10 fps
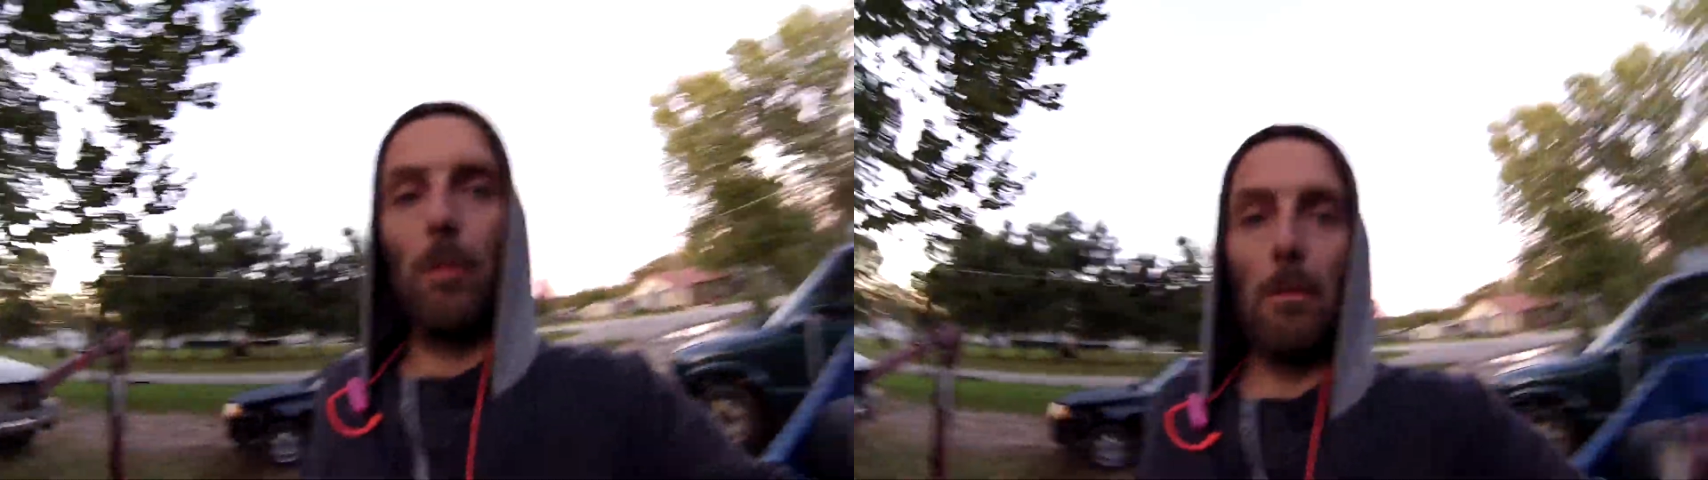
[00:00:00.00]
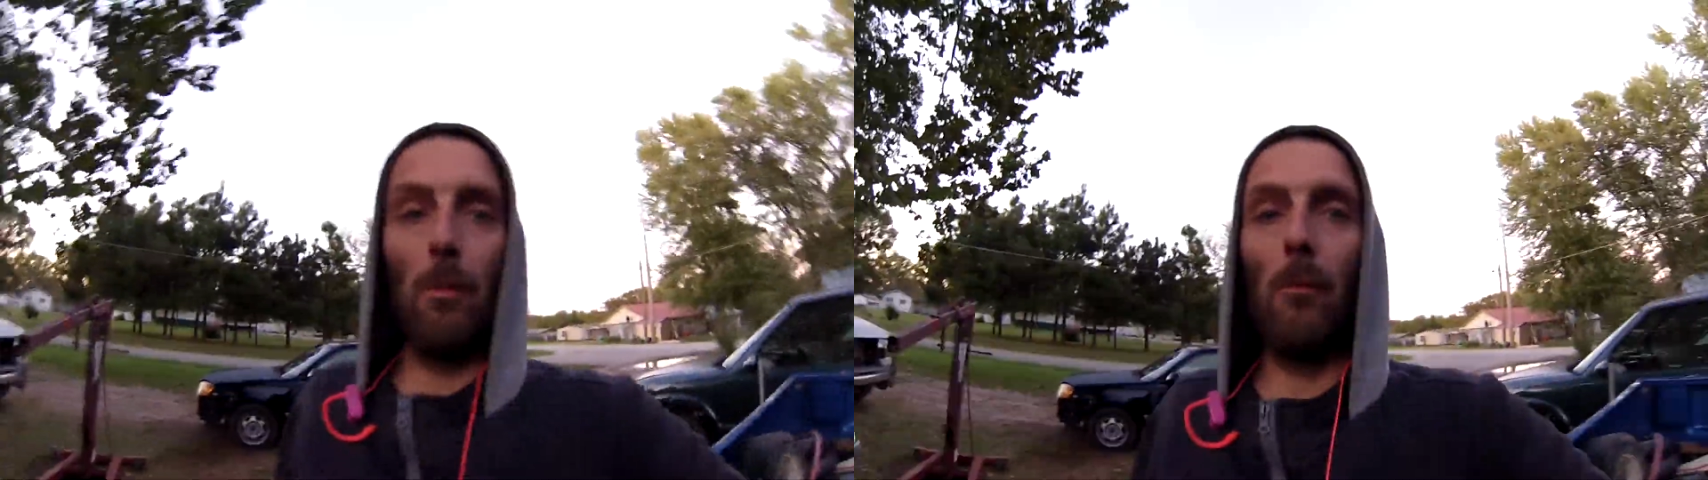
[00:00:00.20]

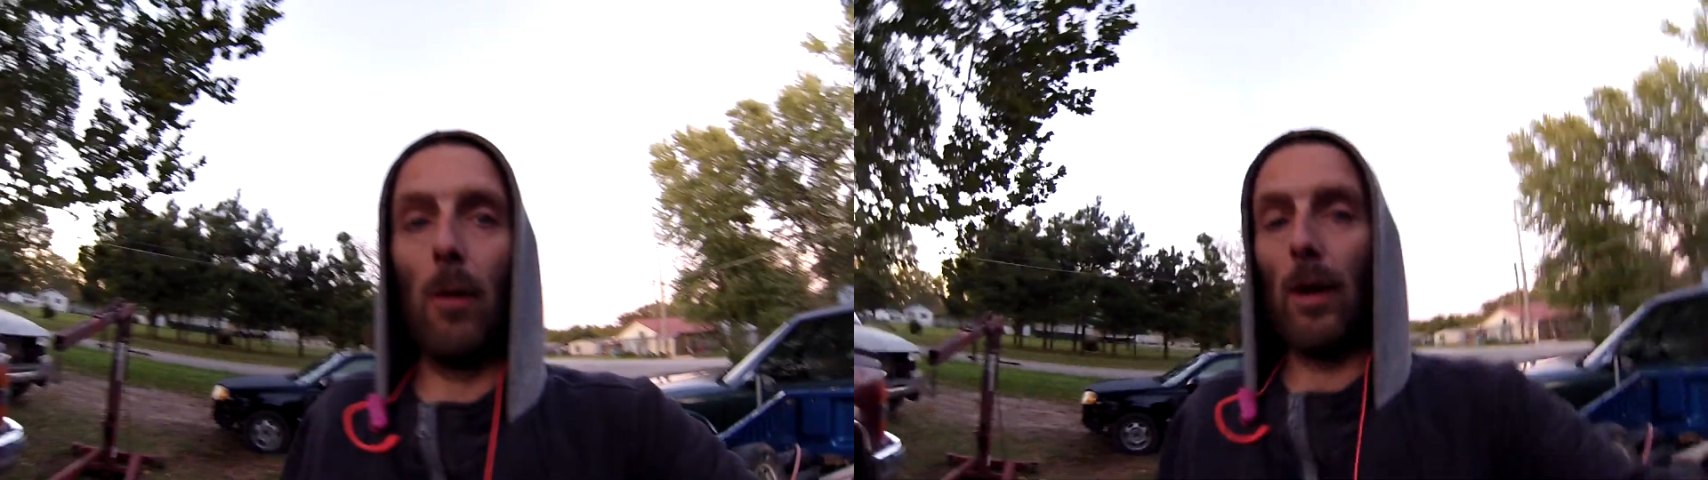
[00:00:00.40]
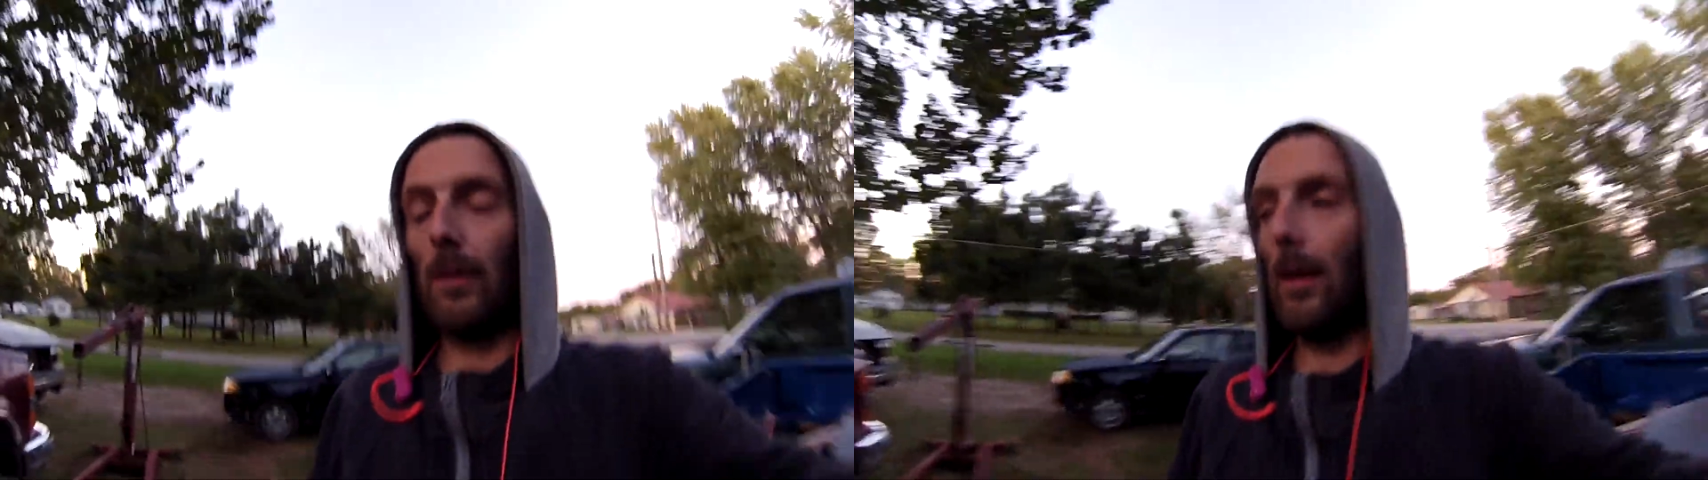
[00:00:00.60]
people where
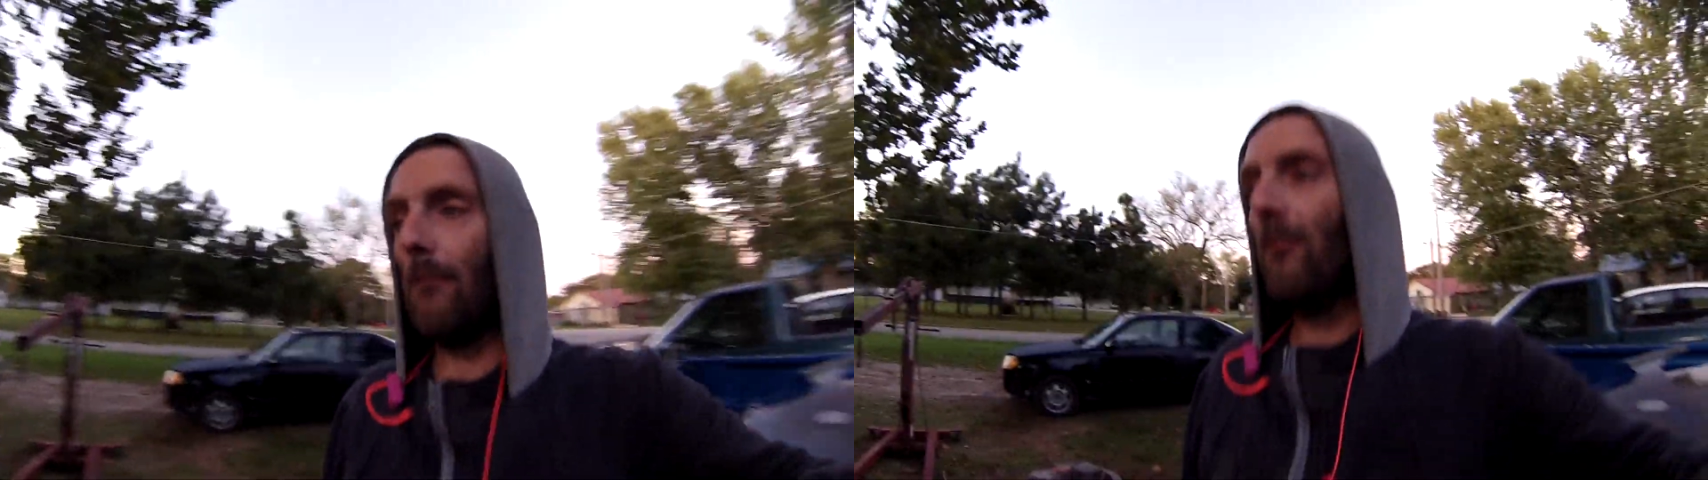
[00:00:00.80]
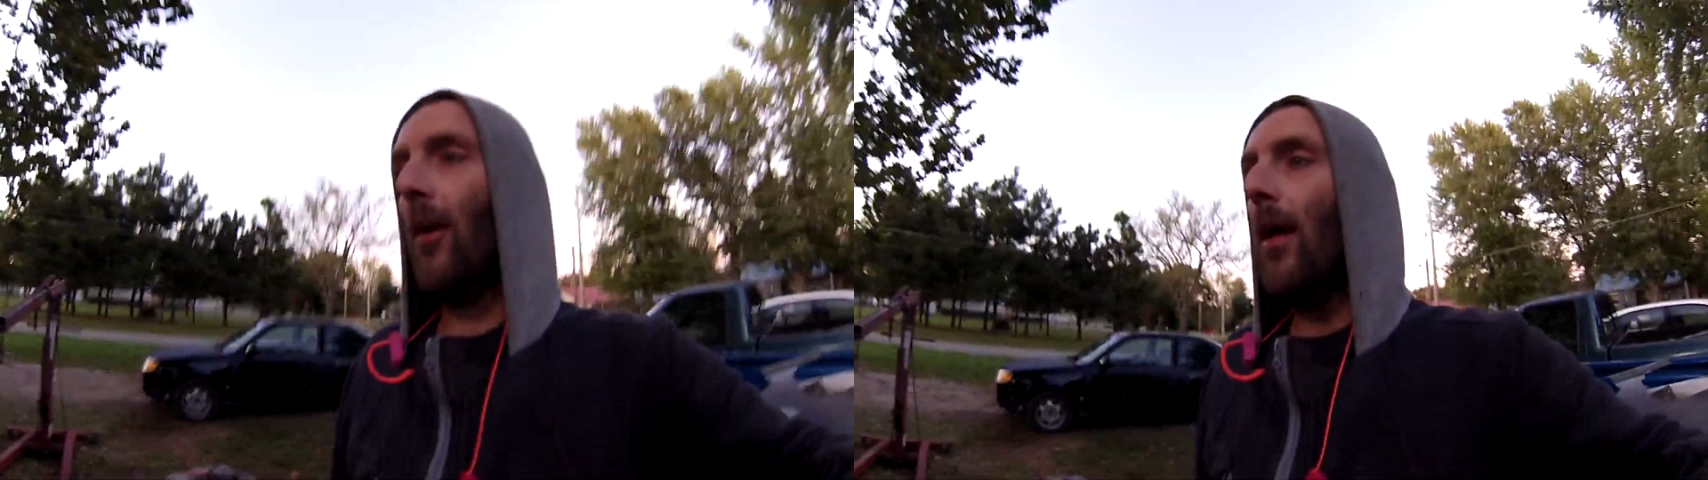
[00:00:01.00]
I live.